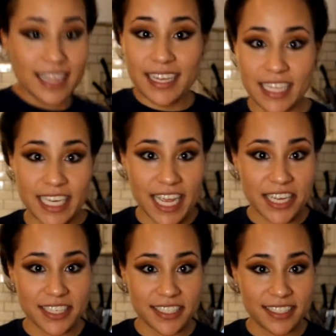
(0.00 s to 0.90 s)
Clean it.
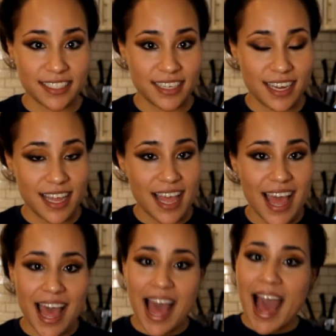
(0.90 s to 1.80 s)

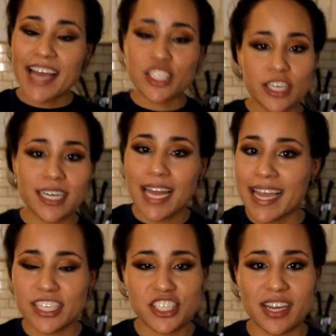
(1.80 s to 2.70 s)
I treat it
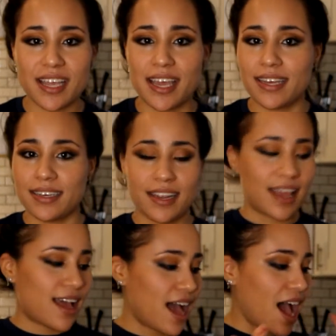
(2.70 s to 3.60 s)
like it's chicken.
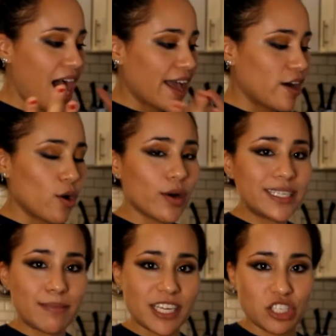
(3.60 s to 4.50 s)
I
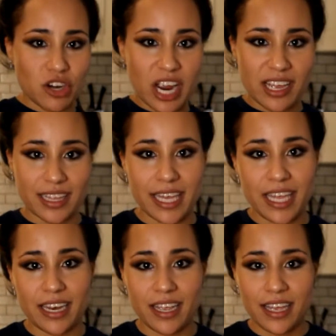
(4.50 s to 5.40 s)
always make sure I
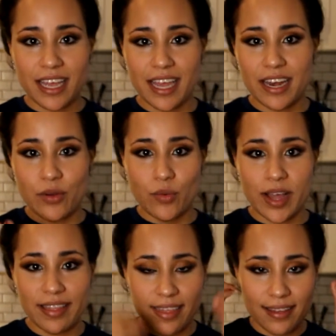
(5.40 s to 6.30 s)
clean it
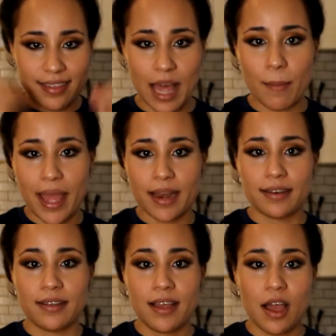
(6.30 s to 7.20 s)
with
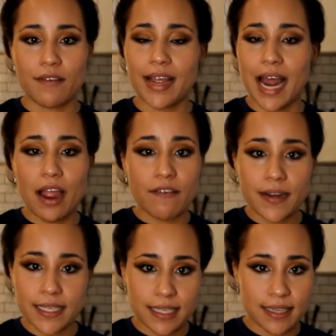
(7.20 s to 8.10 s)
lemon. Alright, I
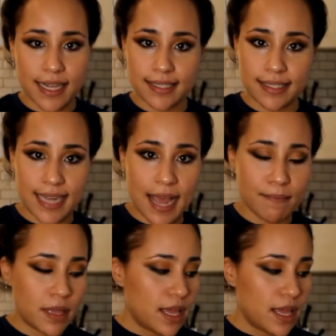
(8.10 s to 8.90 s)
already did that step.